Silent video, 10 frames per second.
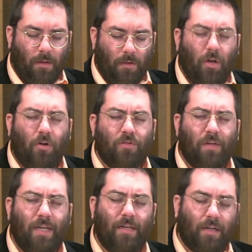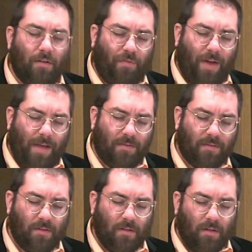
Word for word: those who need to confess